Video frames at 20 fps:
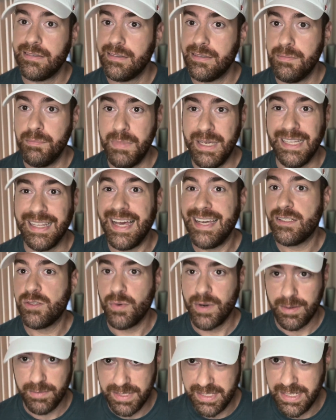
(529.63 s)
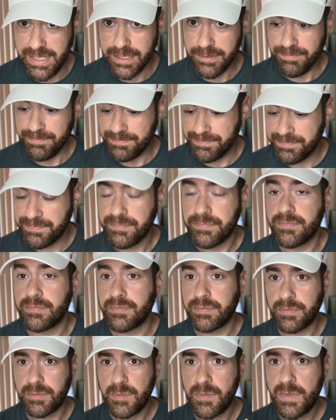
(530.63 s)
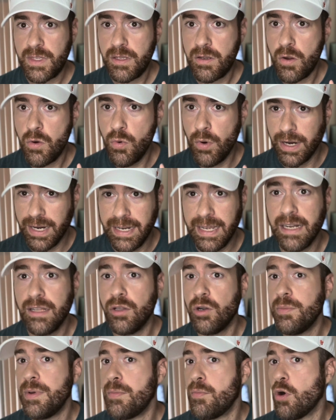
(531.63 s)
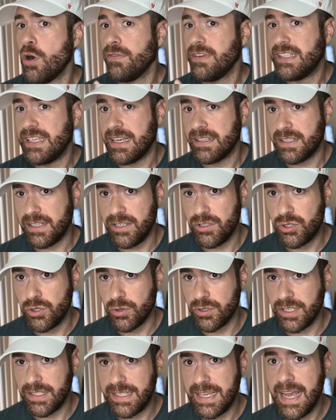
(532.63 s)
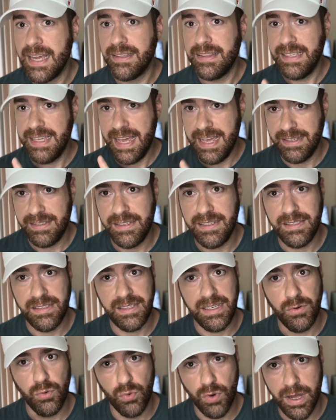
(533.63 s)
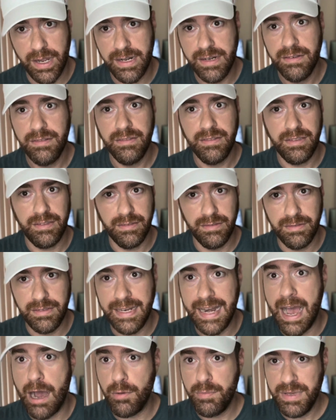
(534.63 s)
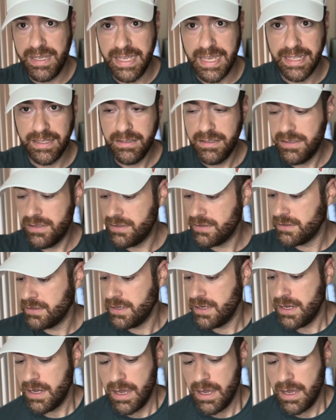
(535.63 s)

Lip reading: Me likes what I'm seeing. We're going to get a little bit more of a test against Georgia Tech. The ACC run now begins.